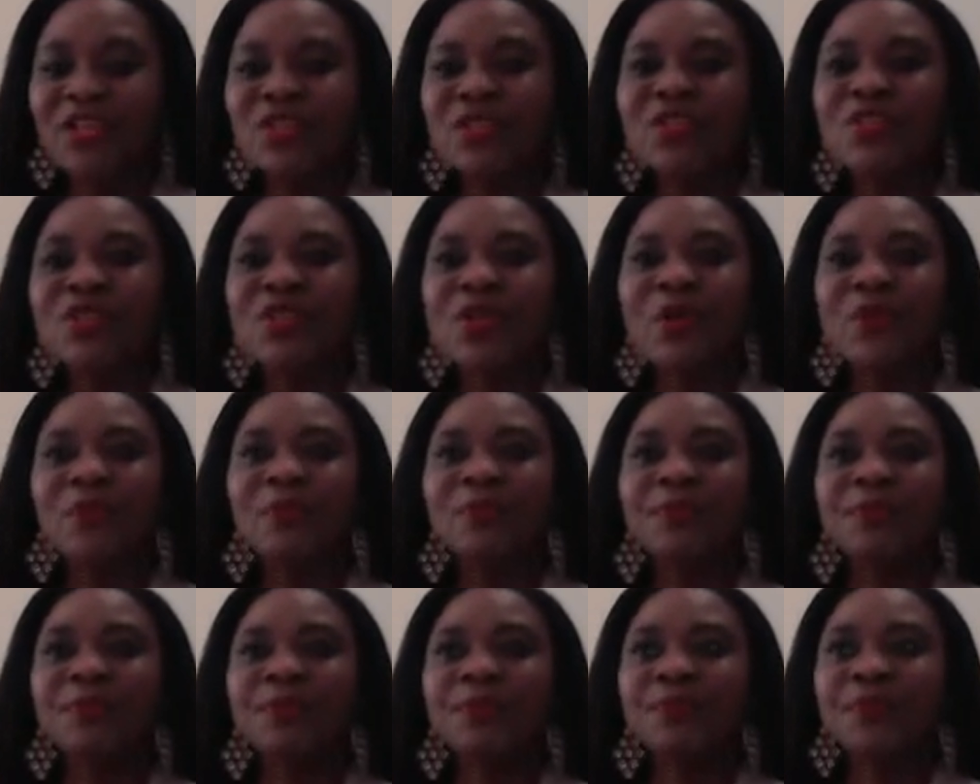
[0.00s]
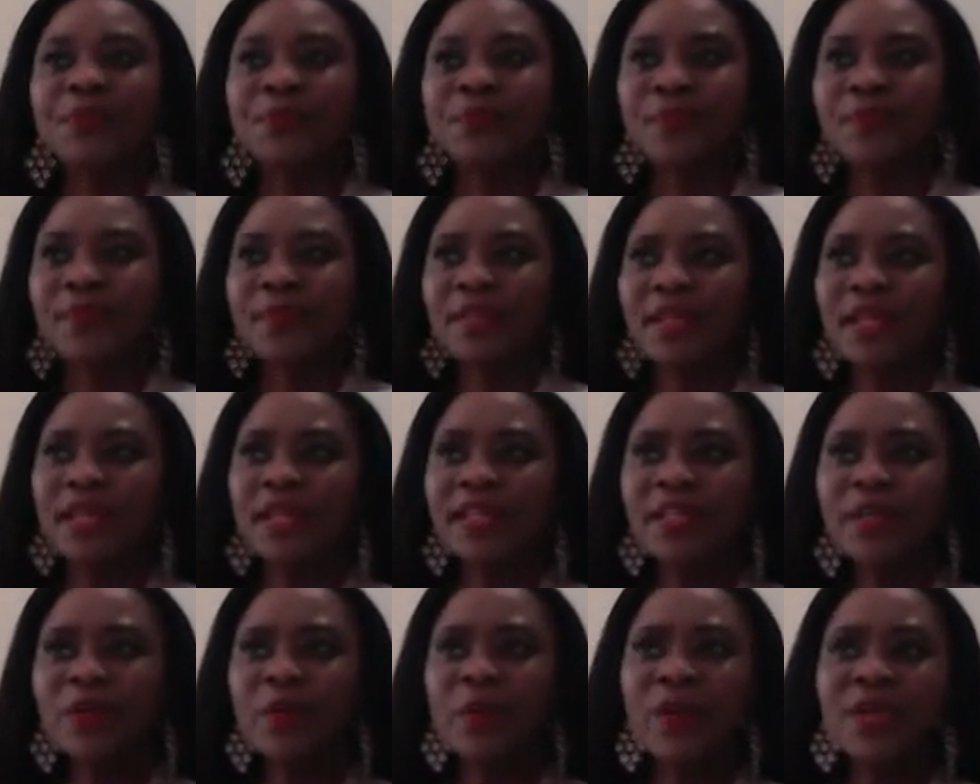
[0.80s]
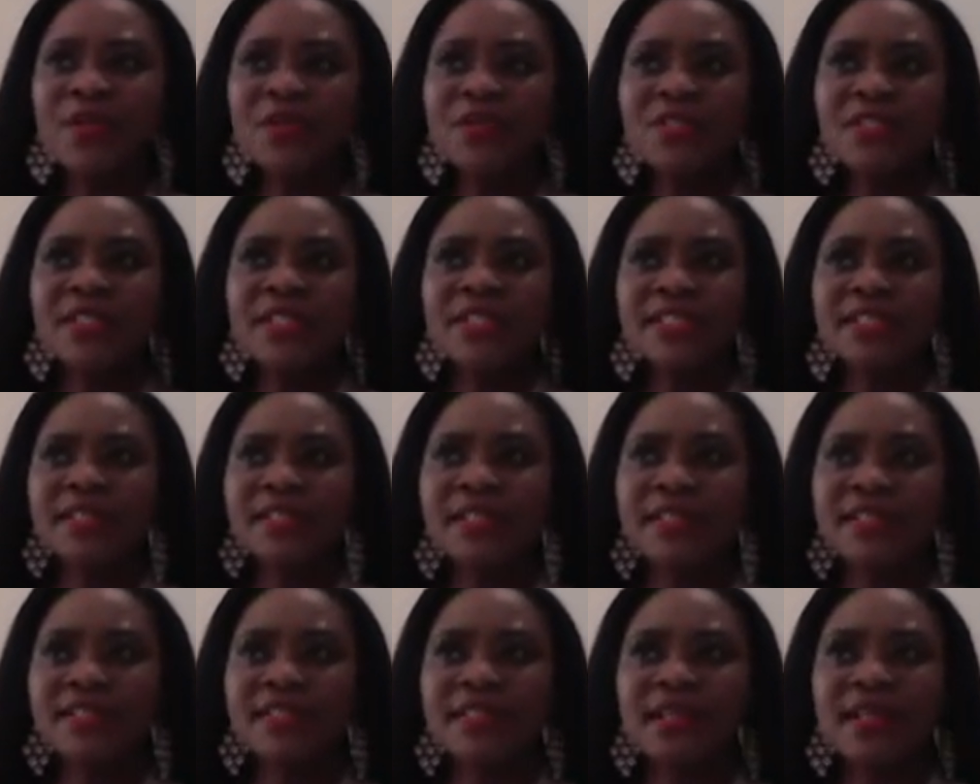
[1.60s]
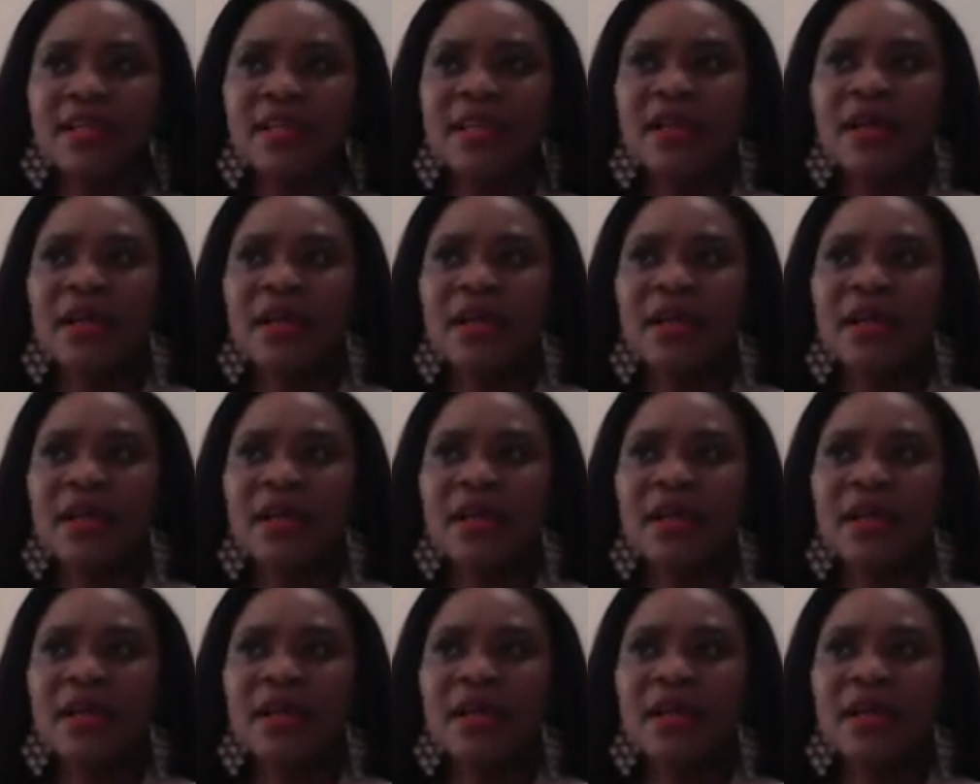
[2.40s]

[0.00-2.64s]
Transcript: So, the question is this: